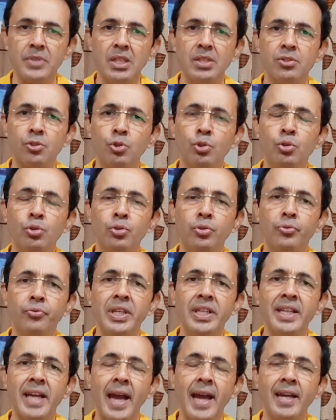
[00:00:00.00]
So
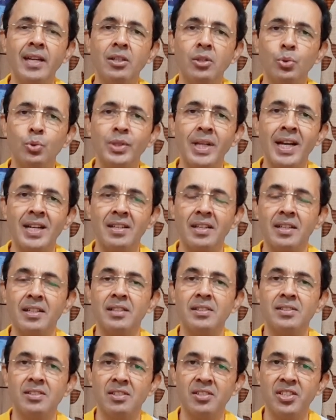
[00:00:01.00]
we can do that
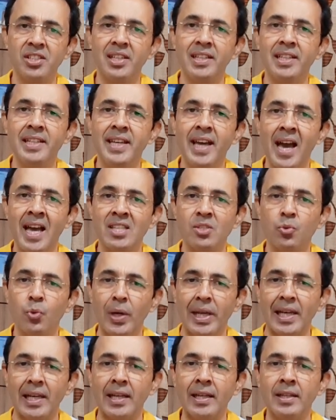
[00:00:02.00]
surgically as
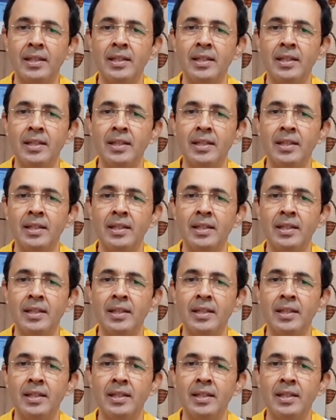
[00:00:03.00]
well.